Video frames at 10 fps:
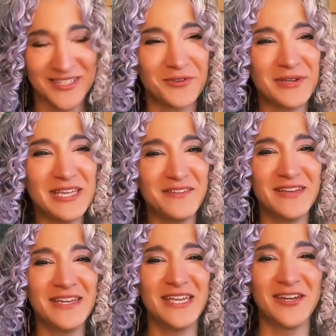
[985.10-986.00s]
So
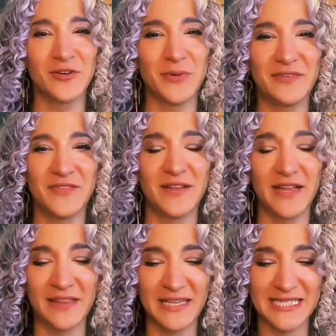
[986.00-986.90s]
even here, we
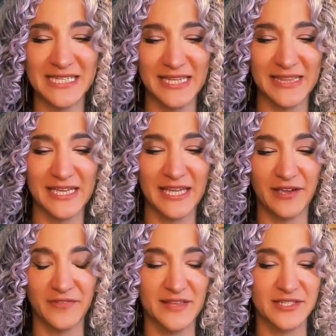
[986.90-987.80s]
feel like they see that the
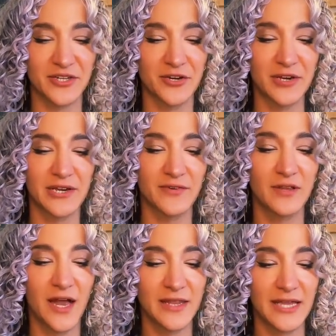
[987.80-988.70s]
gift that's occurring
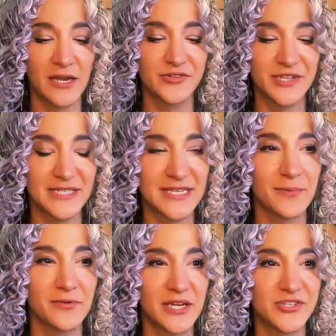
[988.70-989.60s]
for a lot of the energy and
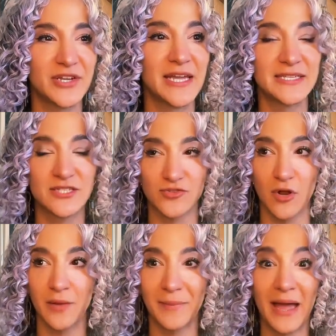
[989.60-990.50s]
separation is
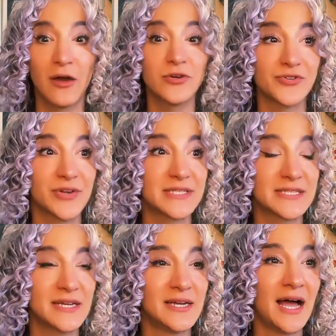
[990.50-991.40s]
strong
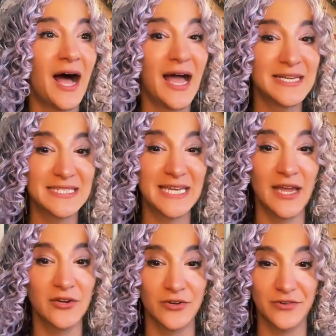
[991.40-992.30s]
boundaries, high
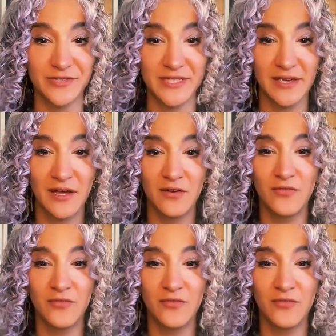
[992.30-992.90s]
standards.